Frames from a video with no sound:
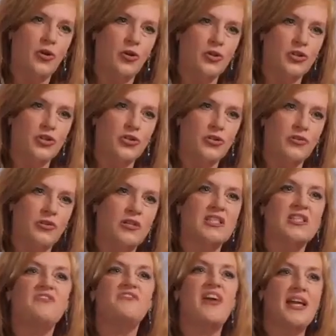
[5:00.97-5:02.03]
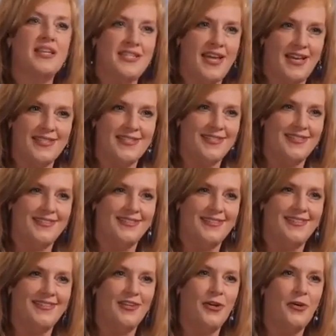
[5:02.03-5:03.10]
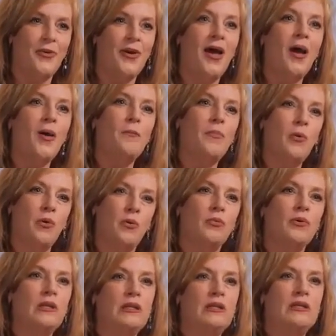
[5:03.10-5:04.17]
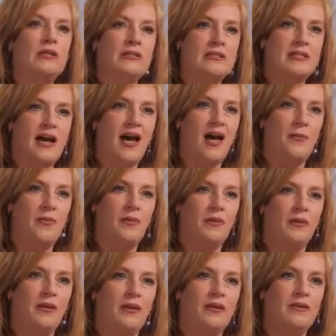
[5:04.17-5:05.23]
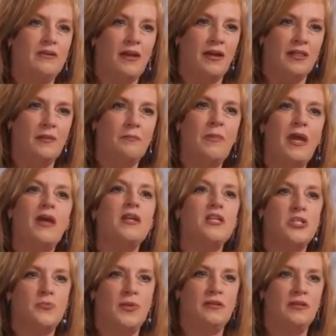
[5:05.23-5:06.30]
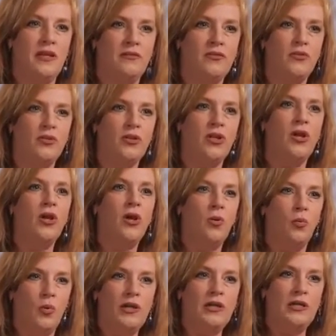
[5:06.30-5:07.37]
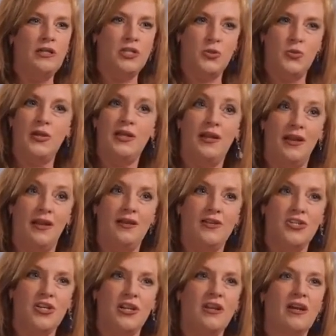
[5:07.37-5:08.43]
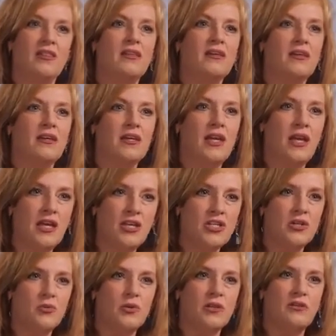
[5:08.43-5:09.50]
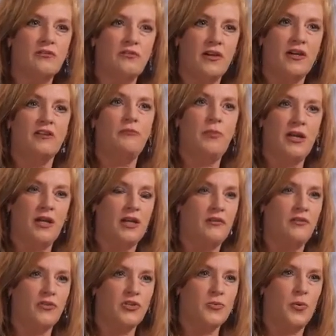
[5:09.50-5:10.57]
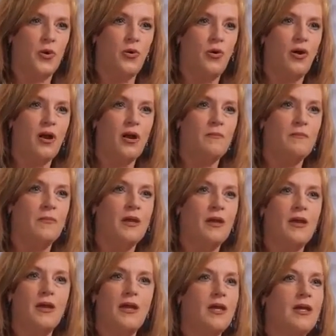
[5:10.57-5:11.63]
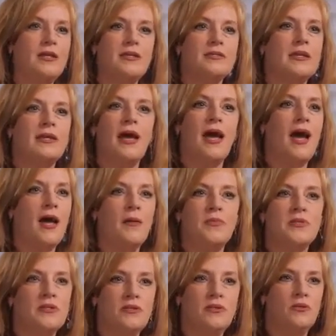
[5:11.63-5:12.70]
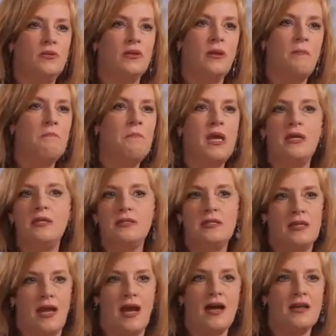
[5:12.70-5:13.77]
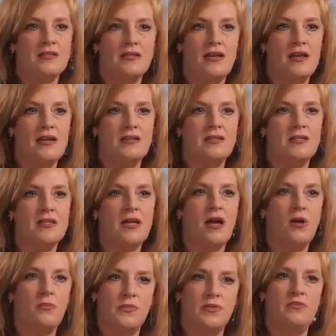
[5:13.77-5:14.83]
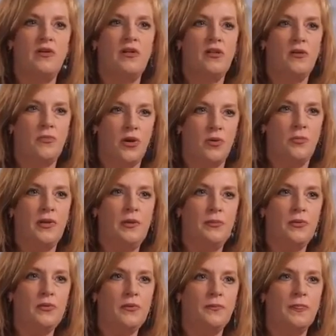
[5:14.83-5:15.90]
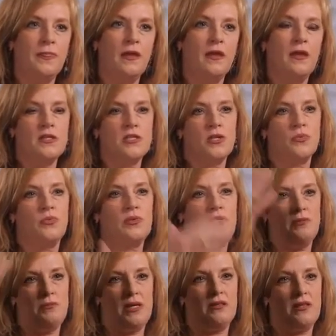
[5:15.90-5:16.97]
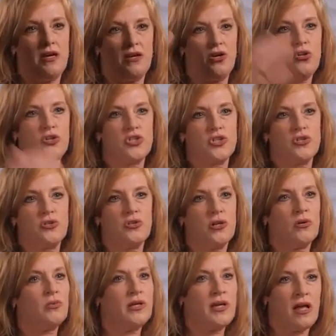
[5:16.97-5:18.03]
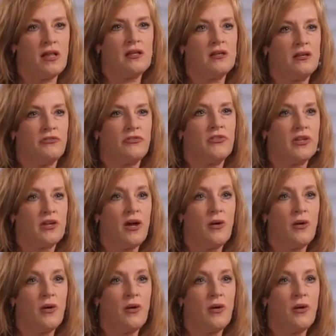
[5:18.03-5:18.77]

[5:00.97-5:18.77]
culture that is fantastic, you know. But what really needs to happen is at the management level, we need to engage. And I think engaging with the 5 Behaviors program is an absolute amazing asset to help develop our people, to really make that culture a reality for the